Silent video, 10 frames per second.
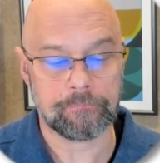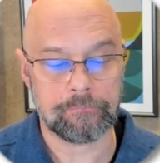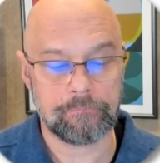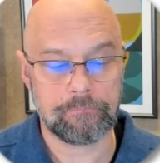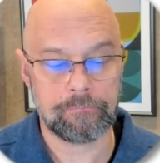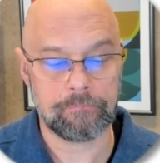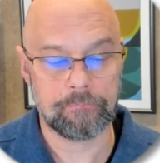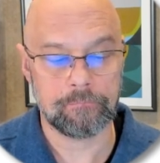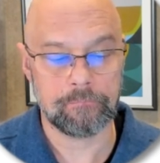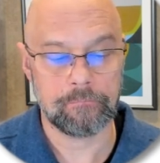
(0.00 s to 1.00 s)

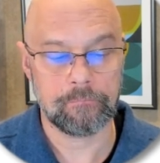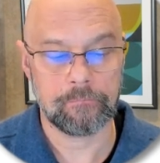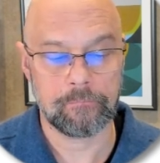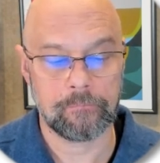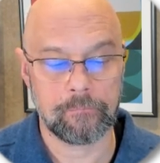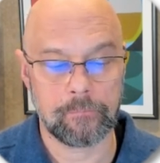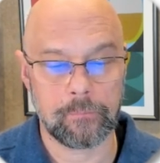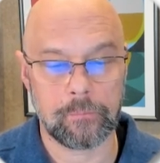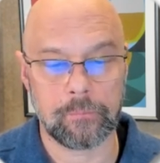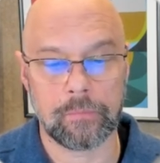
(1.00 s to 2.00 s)
(silence)